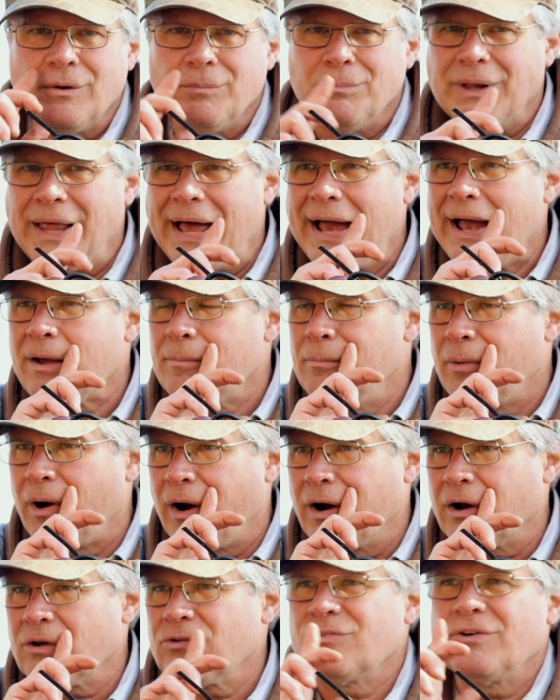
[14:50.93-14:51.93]
black
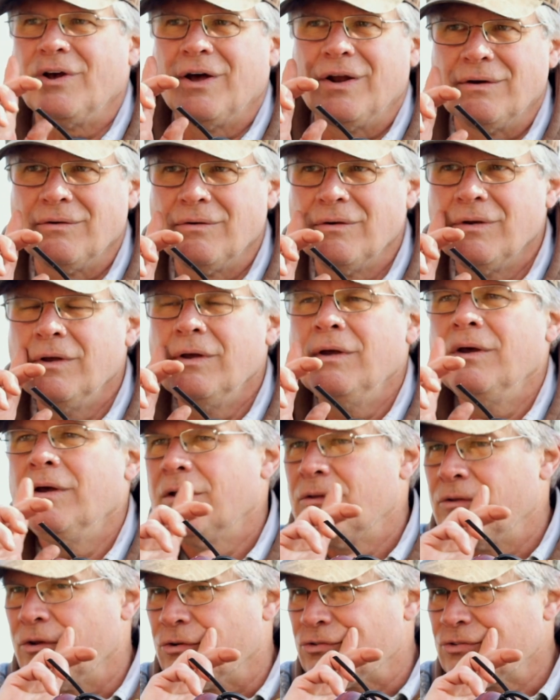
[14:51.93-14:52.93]
marks on
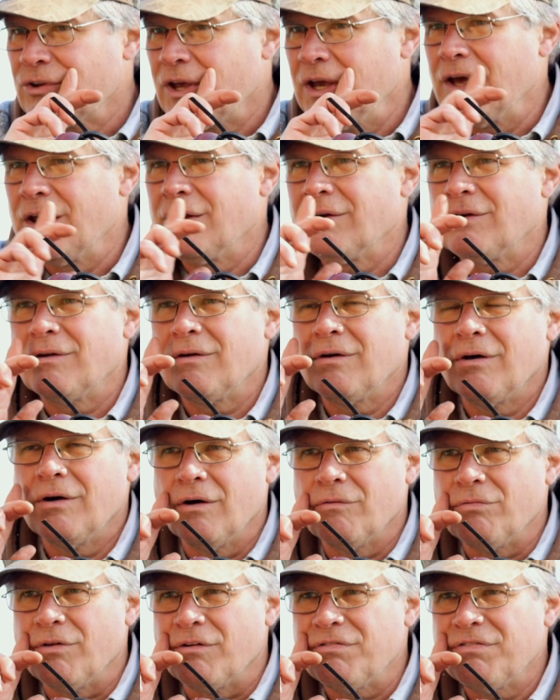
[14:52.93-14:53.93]
the skin
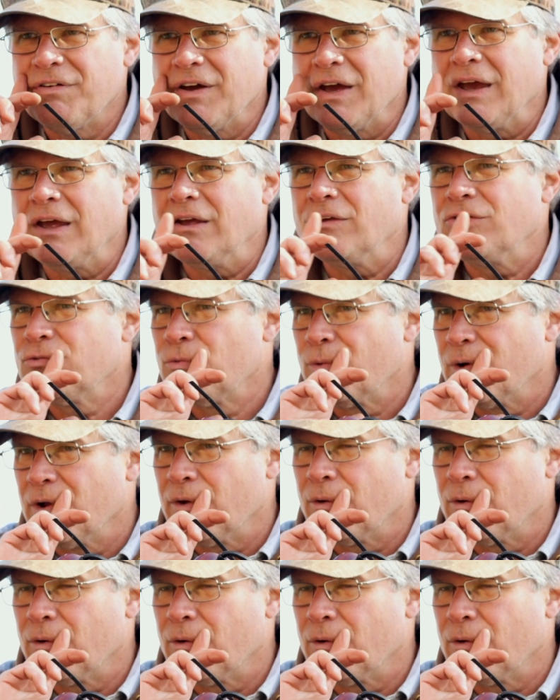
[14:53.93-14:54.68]
of the face